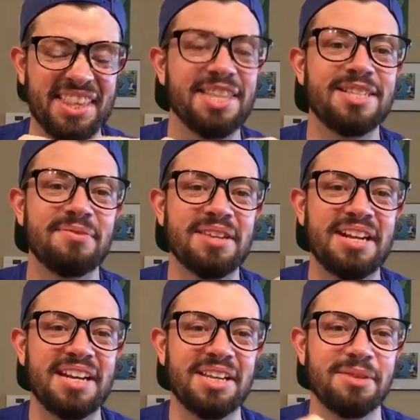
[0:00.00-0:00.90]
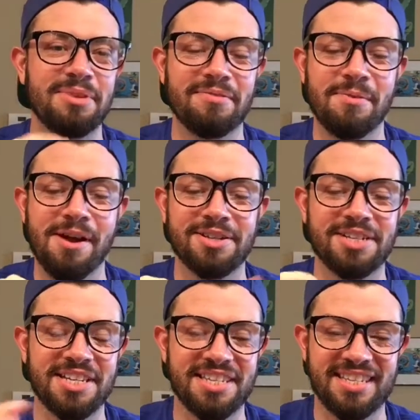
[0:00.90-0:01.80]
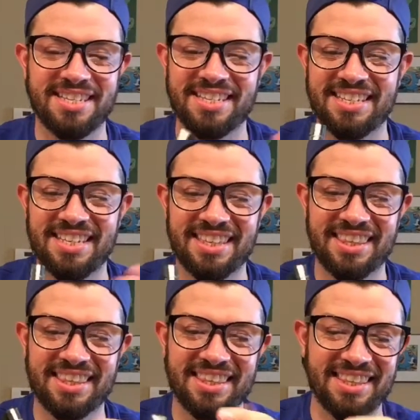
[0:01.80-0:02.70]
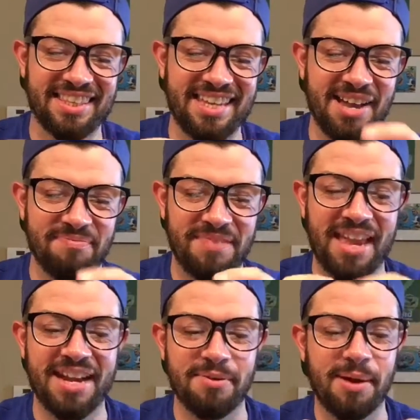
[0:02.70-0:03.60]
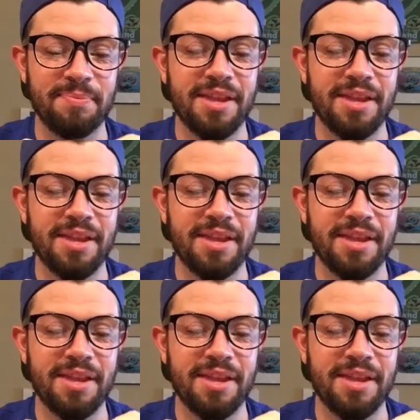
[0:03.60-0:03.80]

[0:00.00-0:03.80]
this stuff's gonna need a little bit of a wash. It's, yeah, anyway.